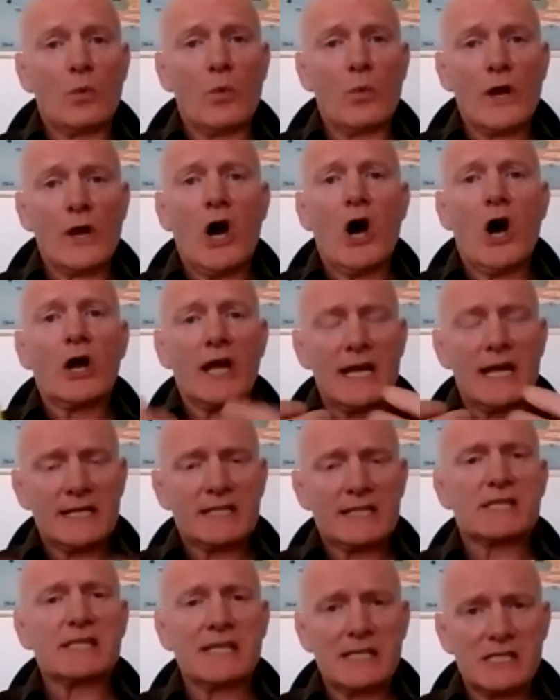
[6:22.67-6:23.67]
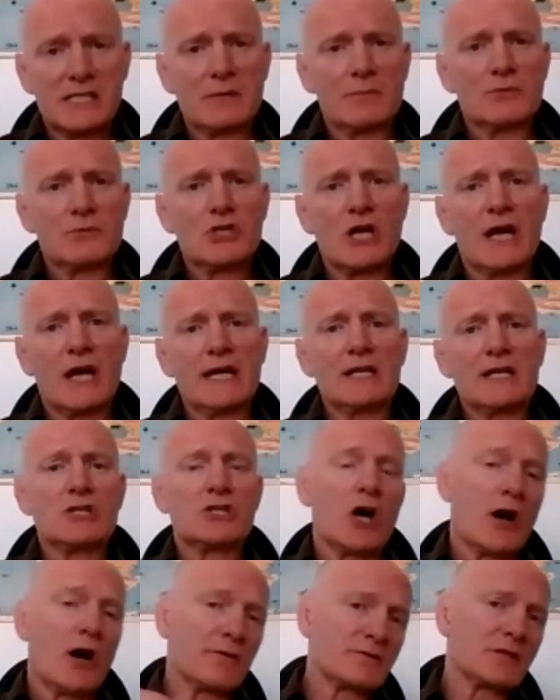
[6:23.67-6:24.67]
we are going to see some change
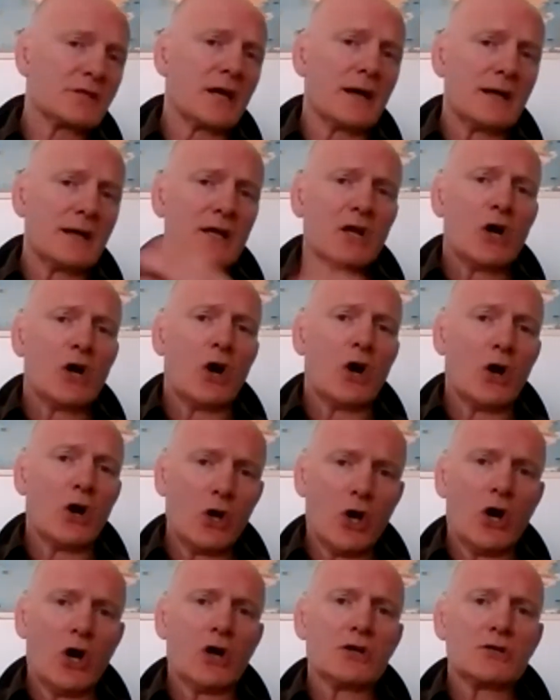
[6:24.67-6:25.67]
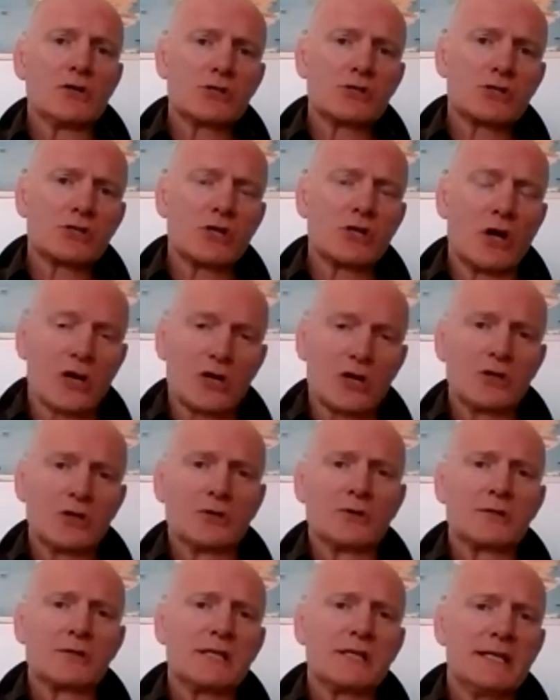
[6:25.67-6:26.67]
after Hollande,
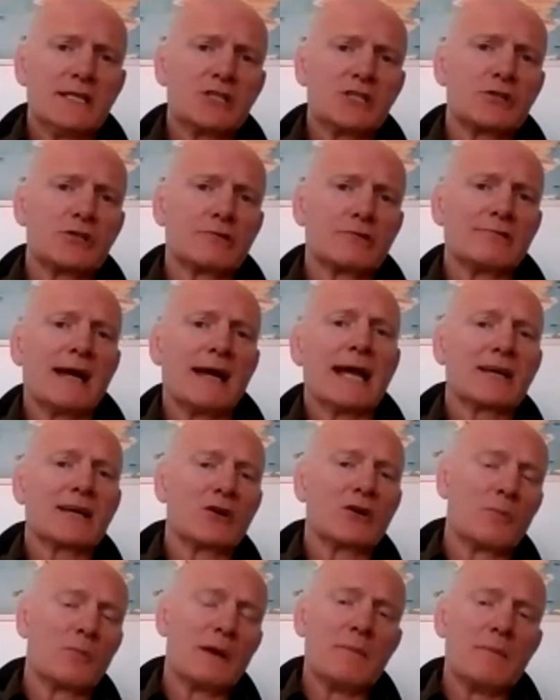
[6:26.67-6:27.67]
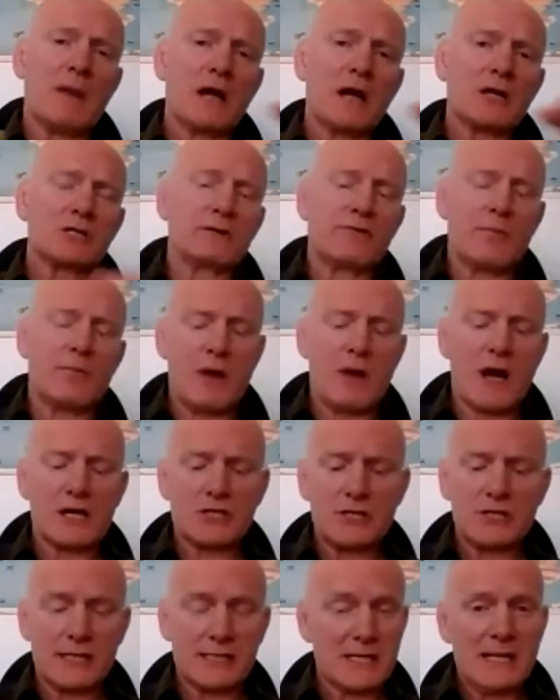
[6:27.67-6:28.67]
Sarkozy, Chirac, had all been much of a
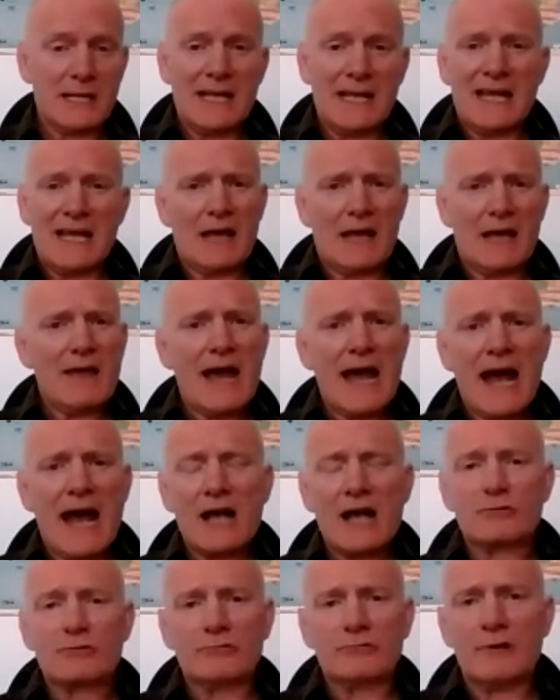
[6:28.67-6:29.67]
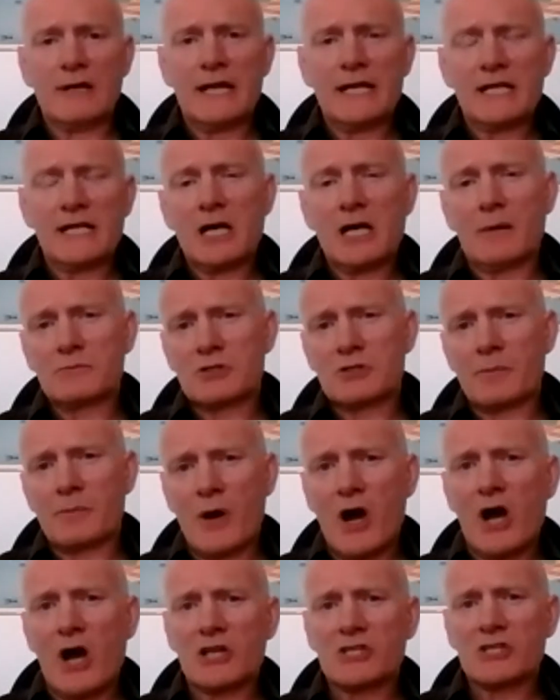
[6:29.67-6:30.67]
muchness. And that hasn't really come to
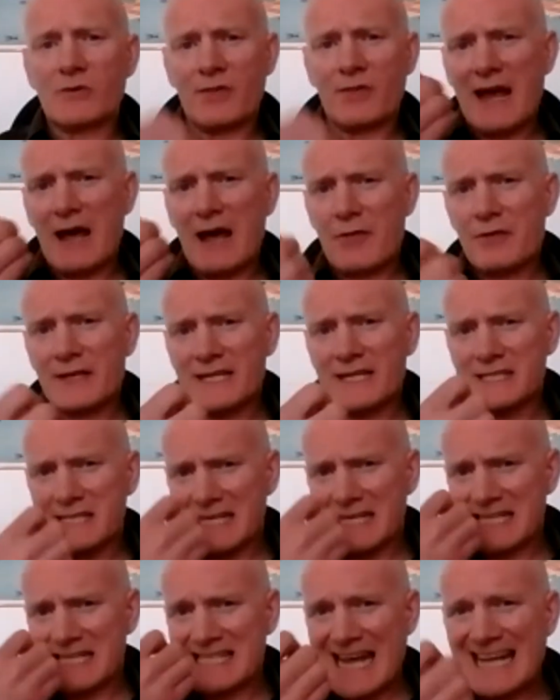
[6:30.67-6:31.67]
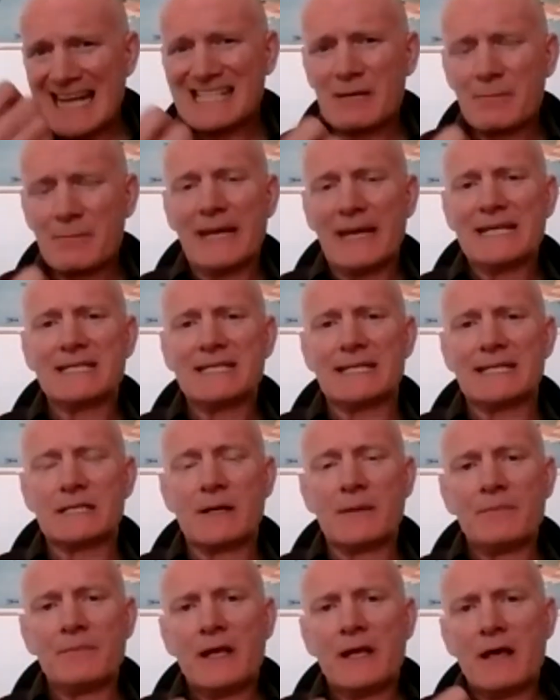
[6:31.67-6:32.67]
pass. So that, I think, has exacerbated
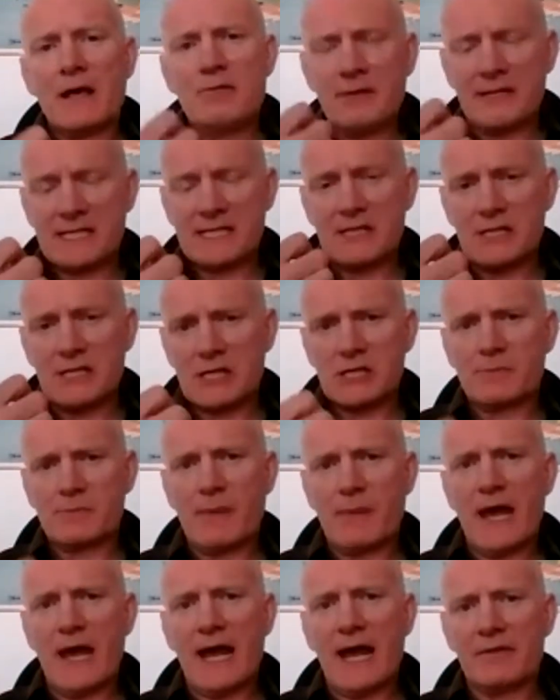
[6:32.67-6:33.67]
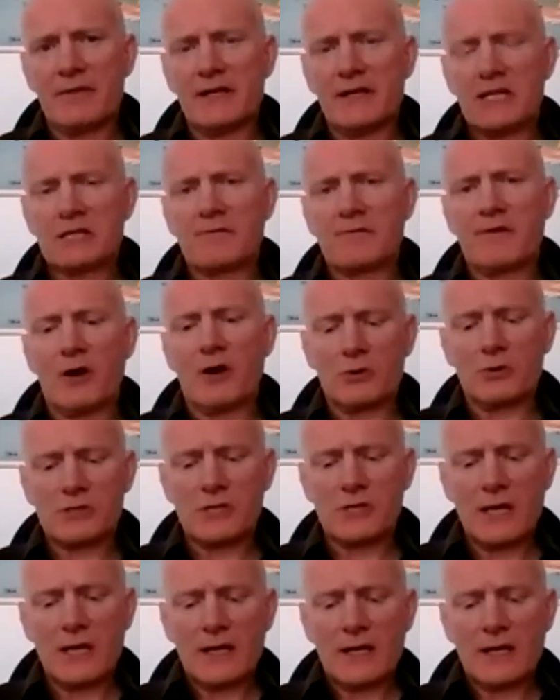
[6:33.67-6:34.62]
this despair that is felt